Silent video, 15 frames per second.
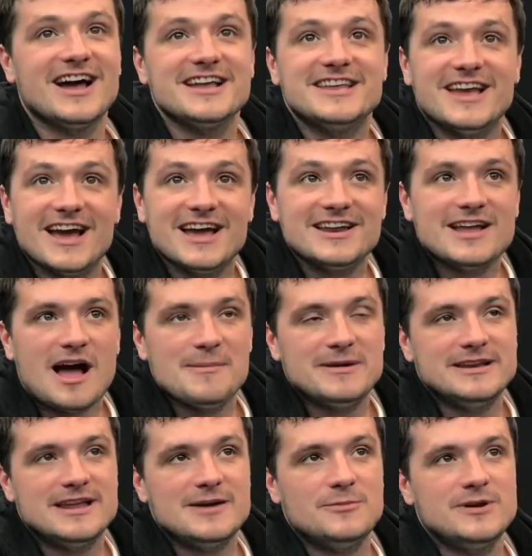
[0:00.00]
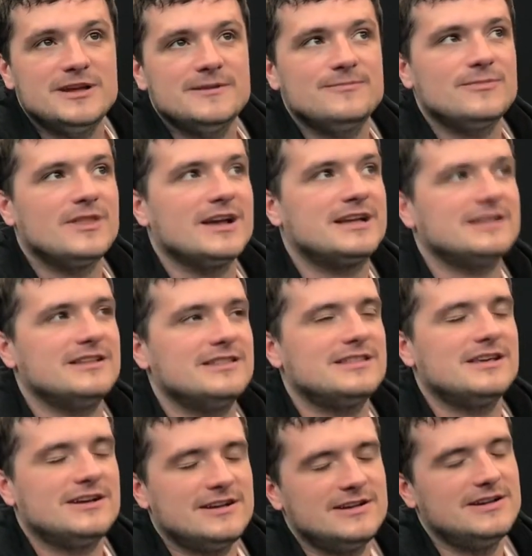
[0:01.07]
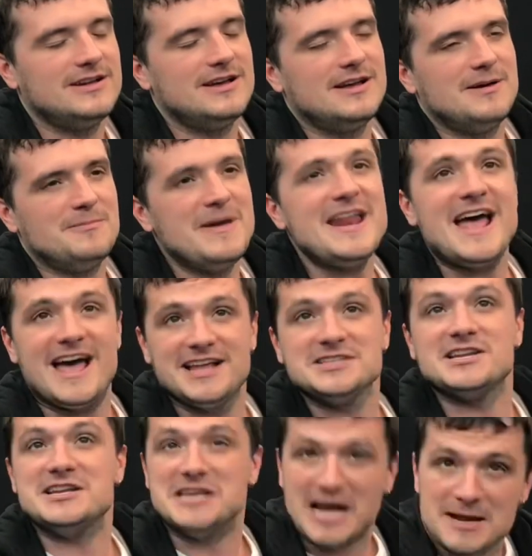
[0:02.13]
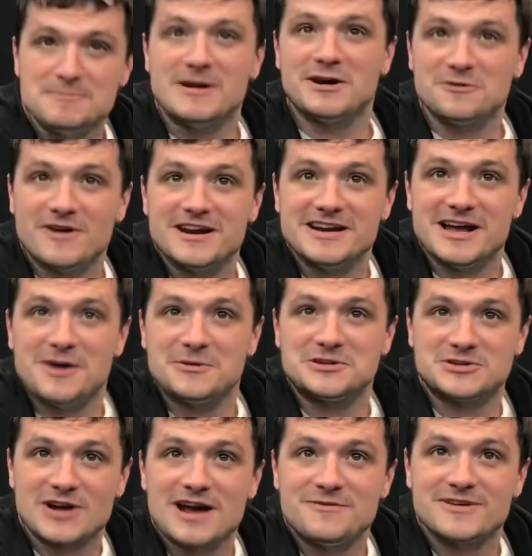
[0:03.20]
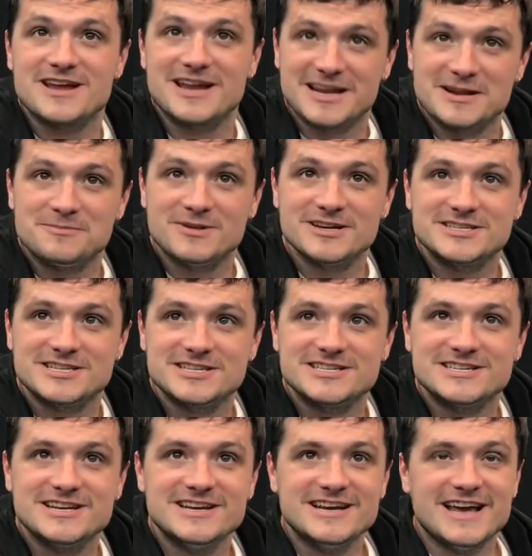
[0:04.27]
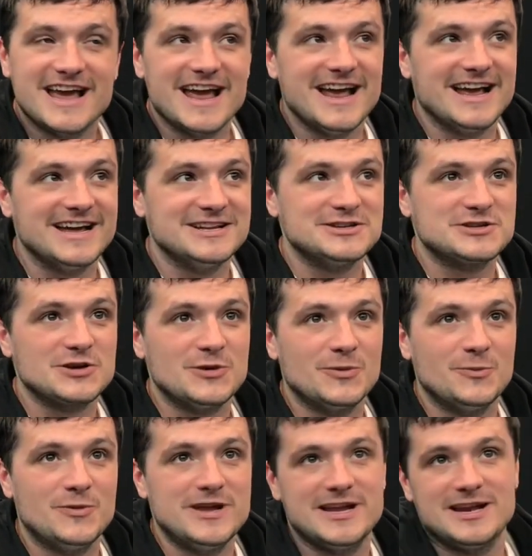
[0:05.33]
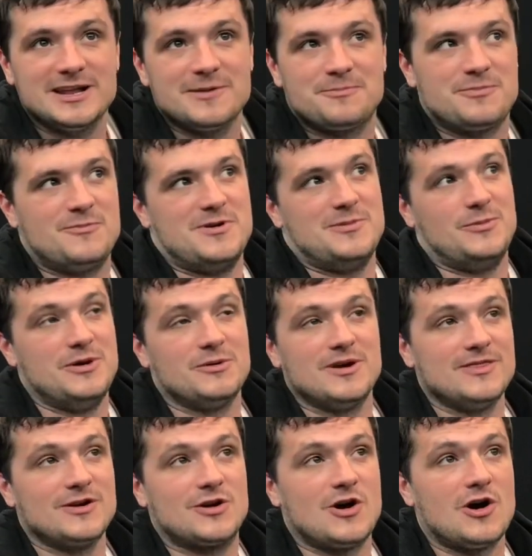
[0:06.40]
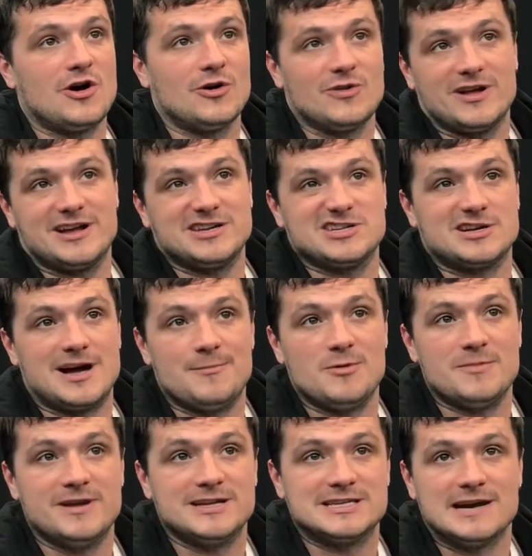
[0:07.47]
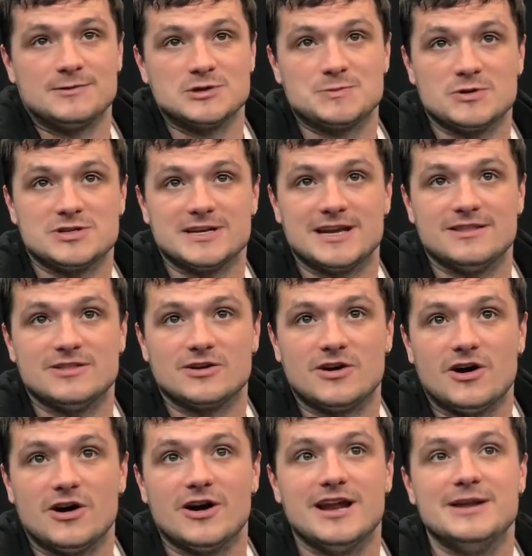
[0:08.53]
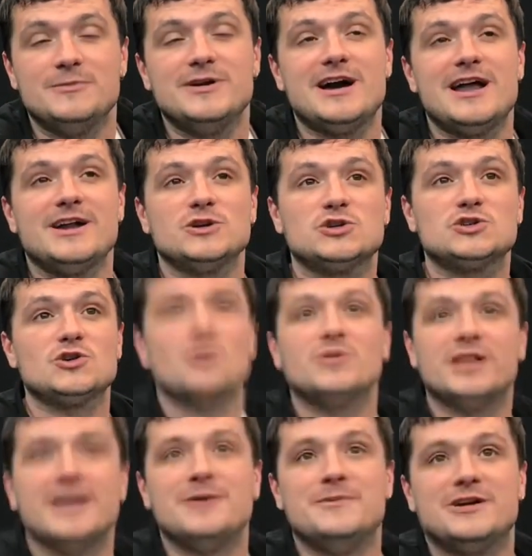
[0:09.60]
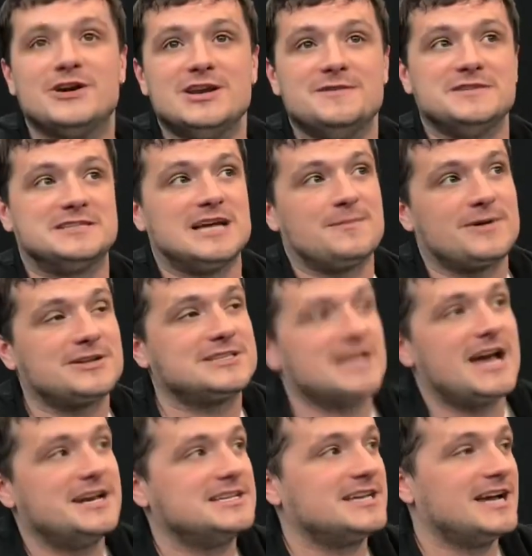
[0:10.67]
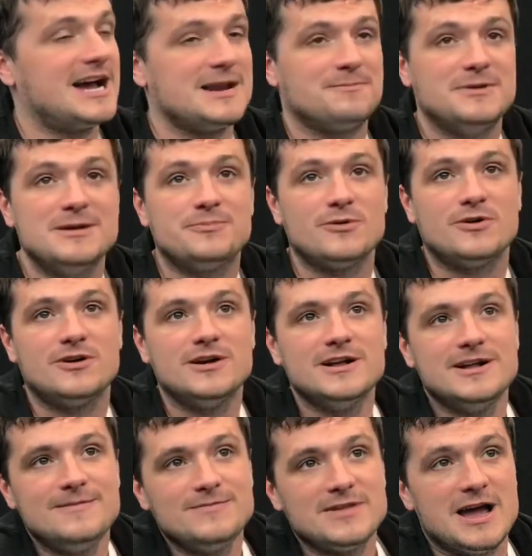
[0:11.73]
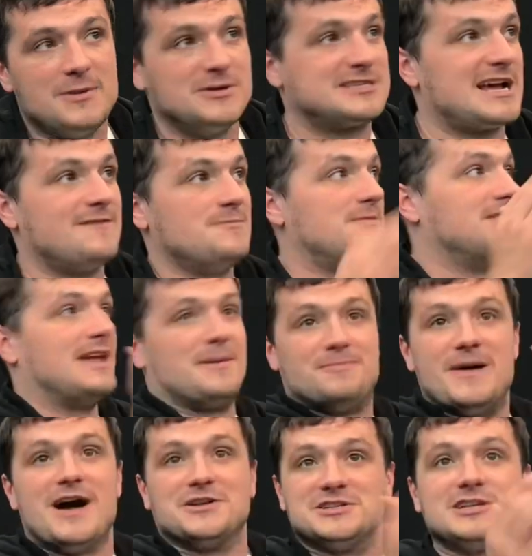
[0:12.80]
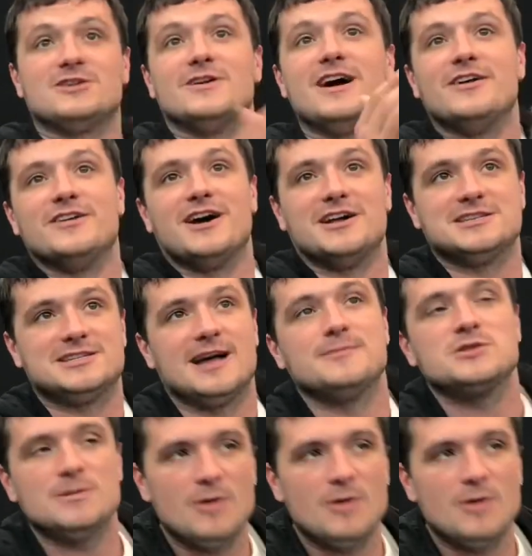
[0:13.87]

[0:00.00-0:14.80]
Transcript: Not yet. I mean, we like Manhattan's a nightmare right now with traffic and getting places. Yeah. yeah. And so we end up we were in the car like it's a couple minutes after we are supposed to get in the car, and we got here so late we couldn't even stop outside to say hi to people, and we just kind of been like bouncing around nonstop.